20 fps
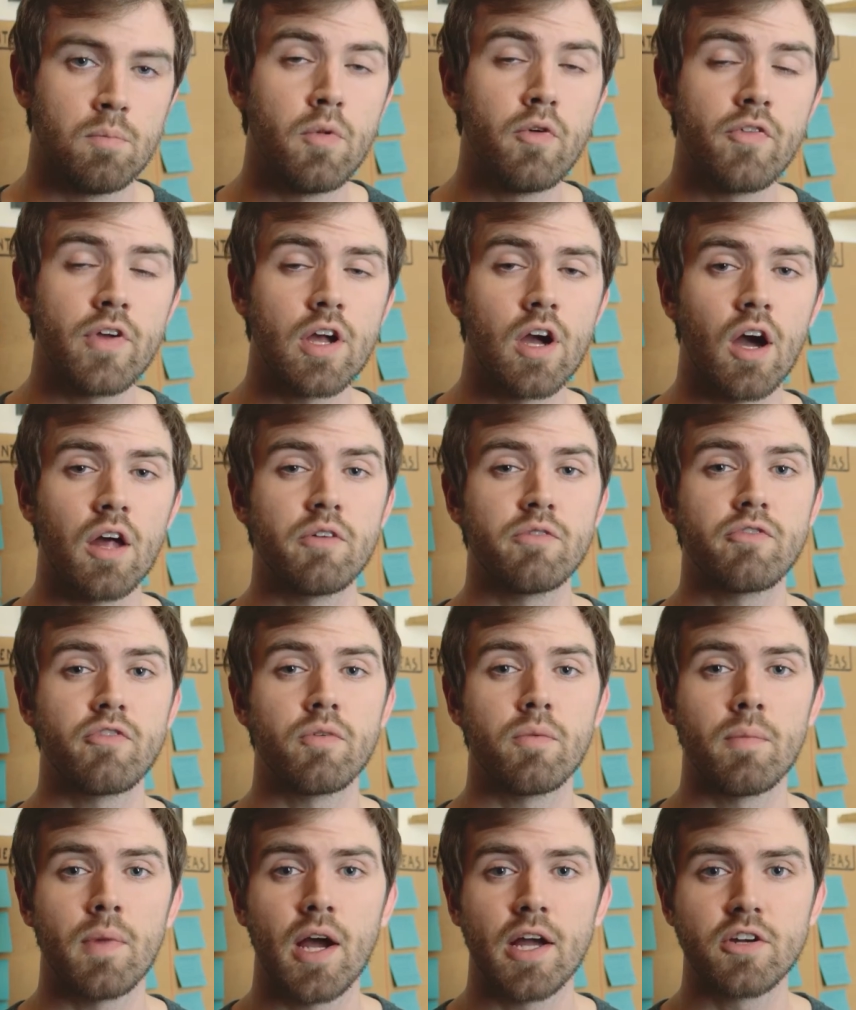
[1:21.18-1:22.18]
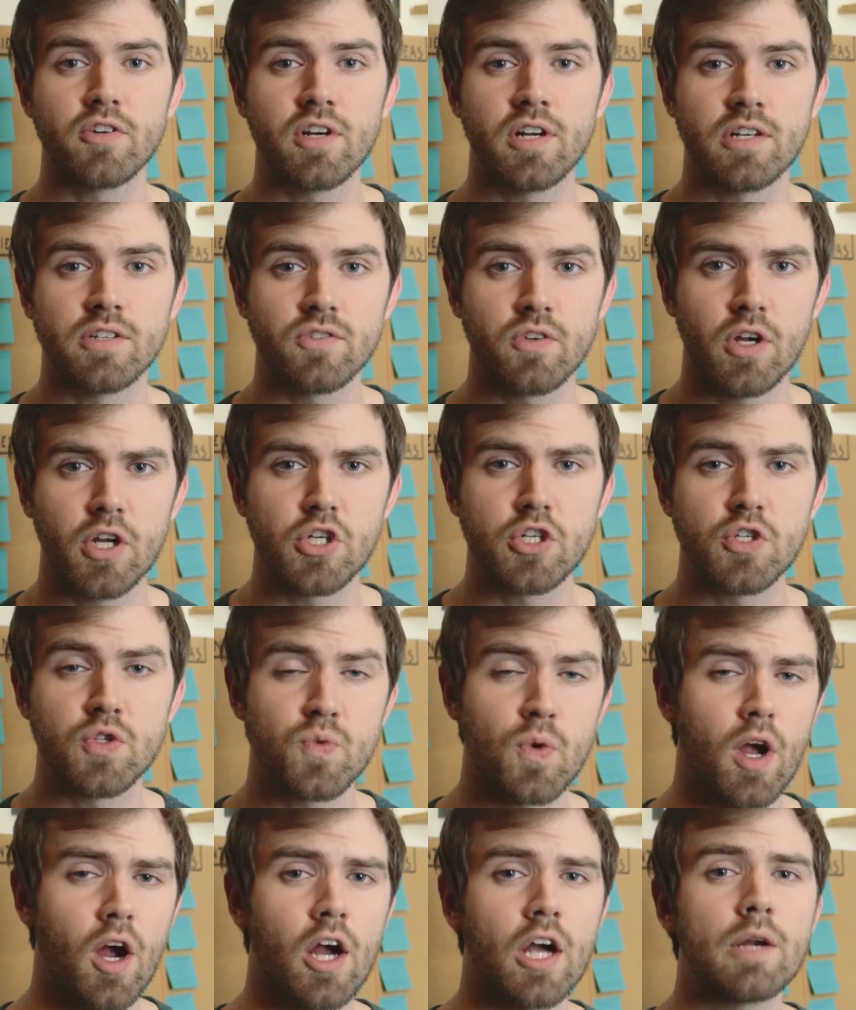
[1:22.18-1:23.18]
Moving on from my transgressions,
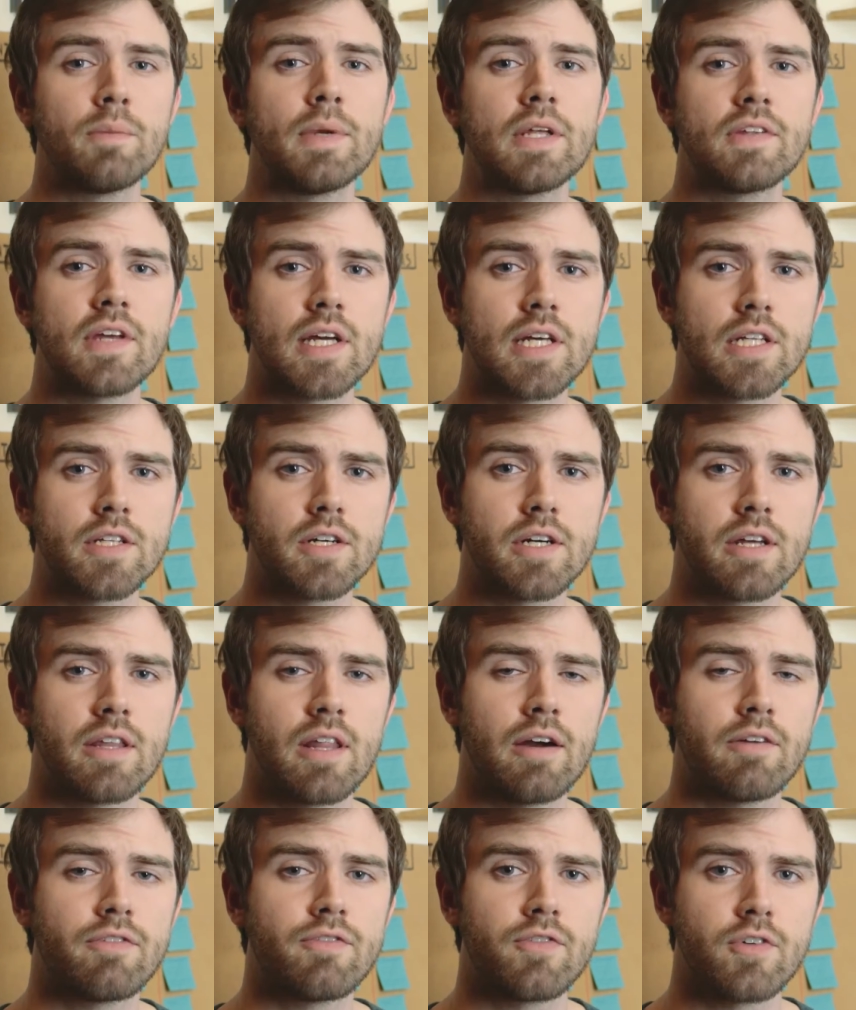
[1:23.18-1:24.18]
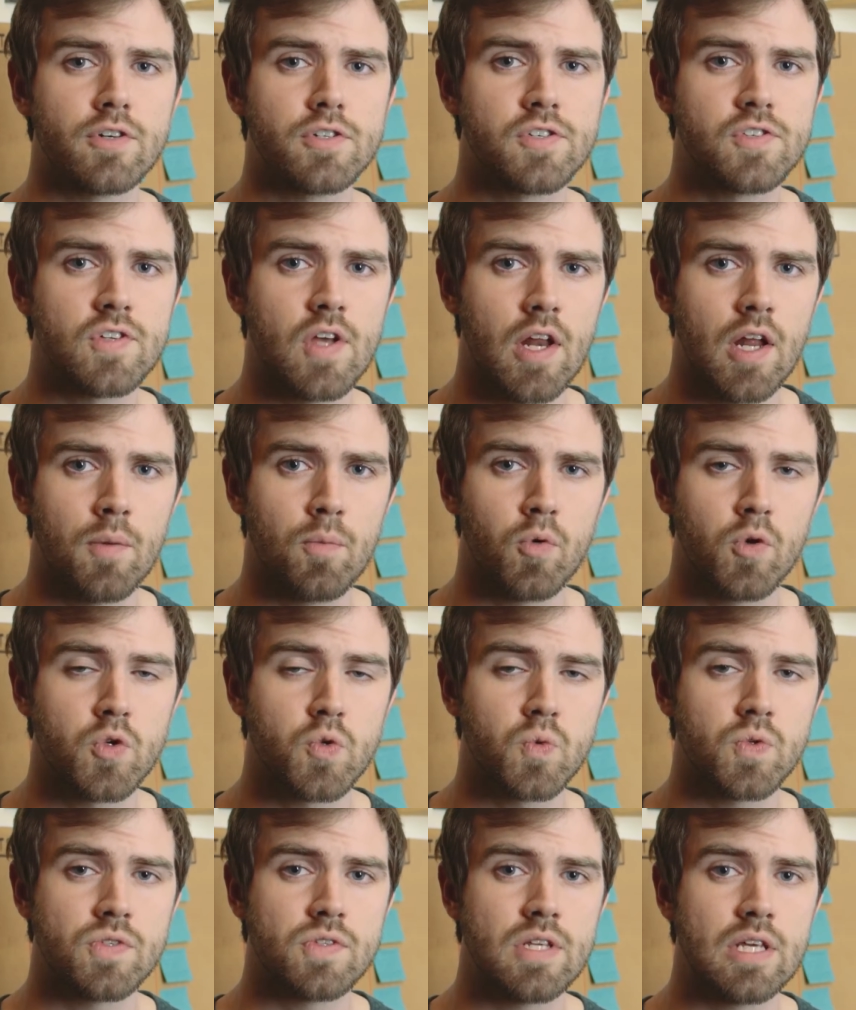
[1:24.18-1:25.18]
we are going to be taking a look at that first setup, which
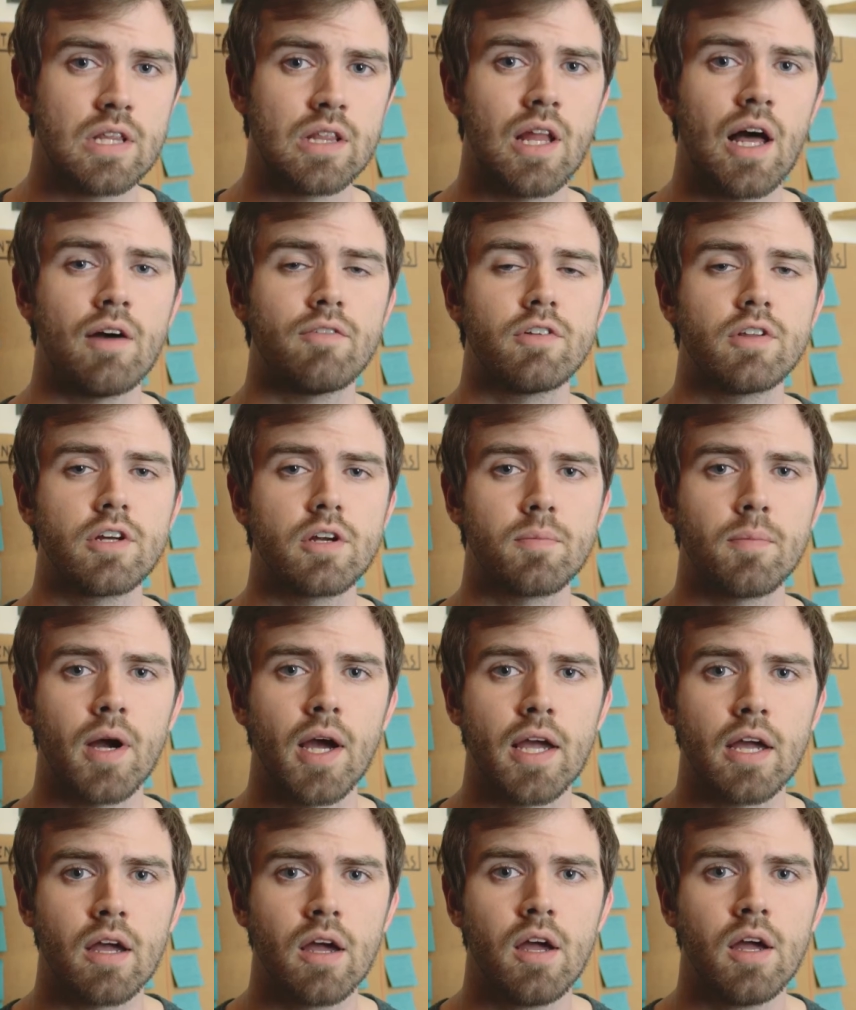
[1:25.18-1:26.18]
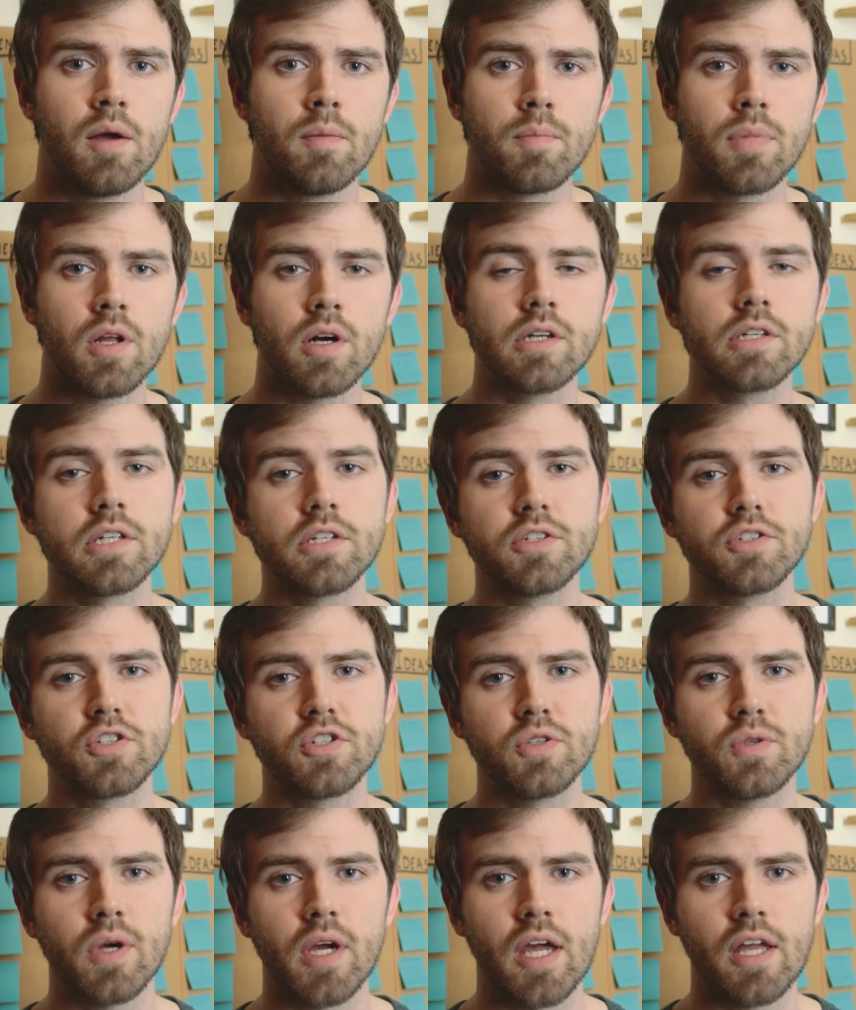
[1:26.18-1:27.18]
was the lavalier mic plugged
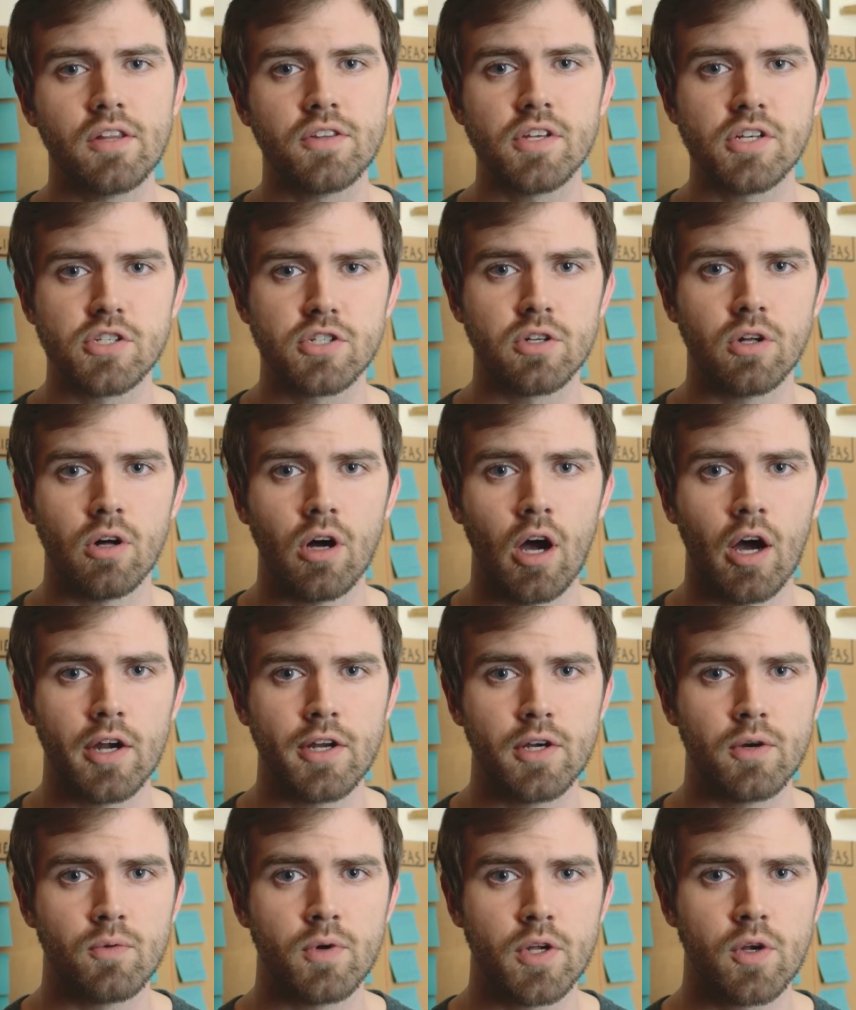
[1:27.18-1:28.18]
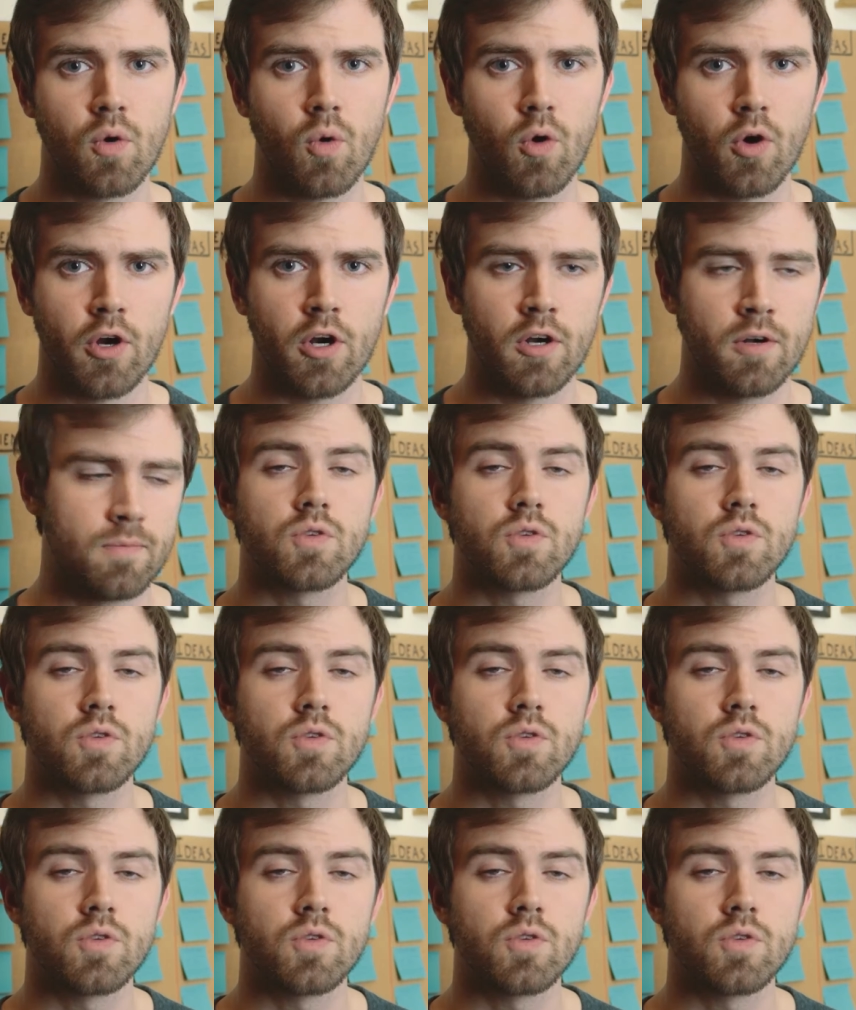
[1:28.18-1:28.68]
into a digital audio recorder.